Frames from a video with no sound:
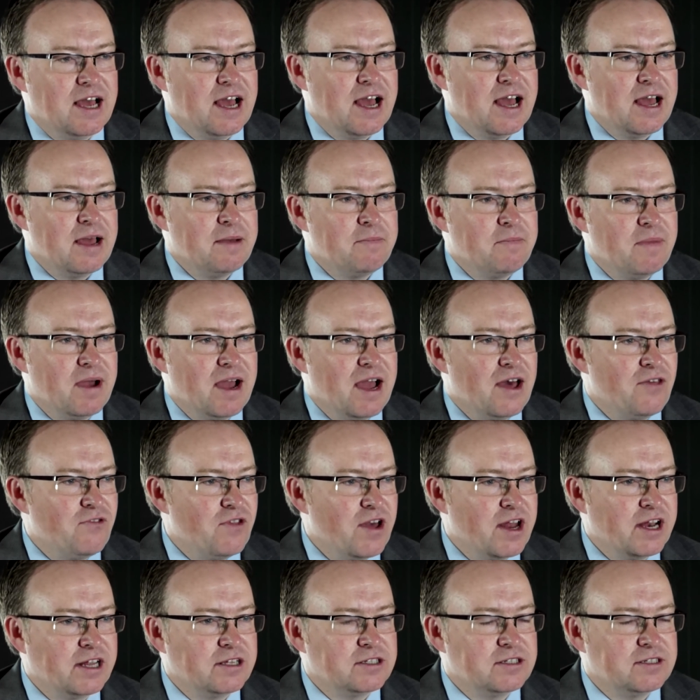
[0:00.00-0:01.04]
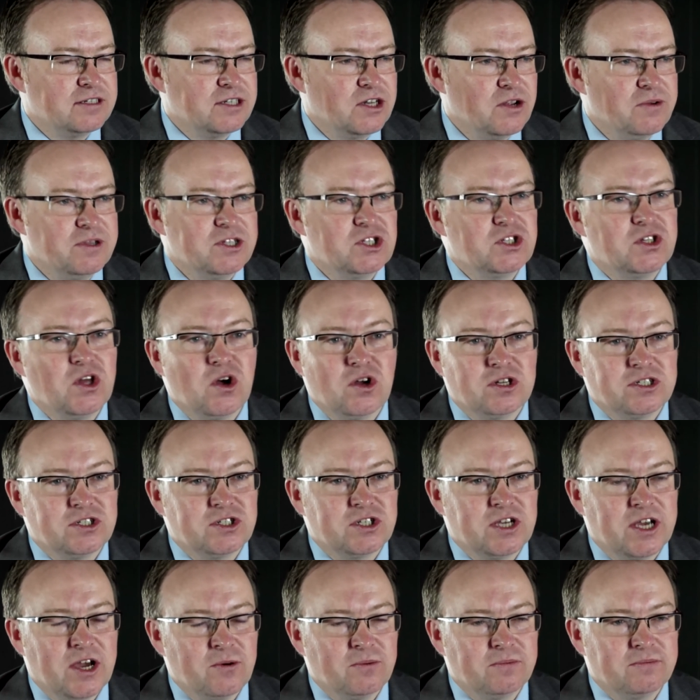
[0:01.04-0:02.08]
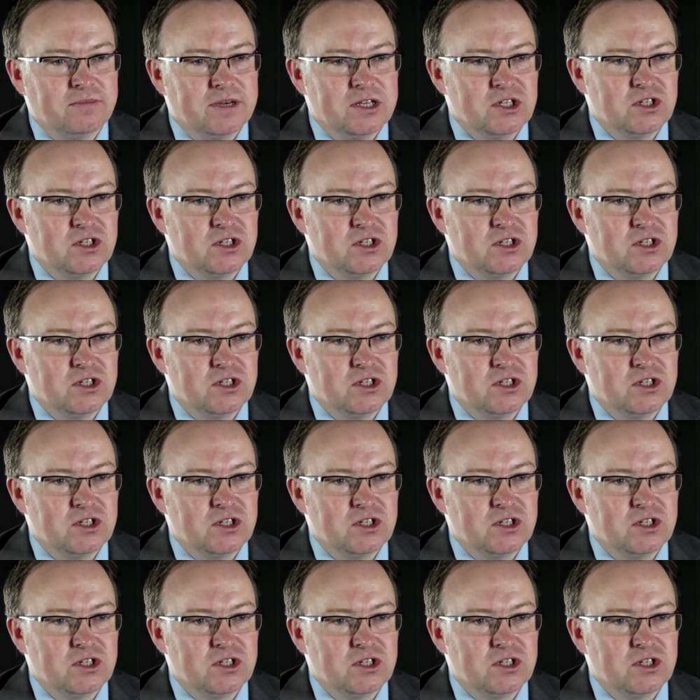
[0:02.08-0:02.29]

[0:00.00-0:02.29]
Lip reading: and then it started to go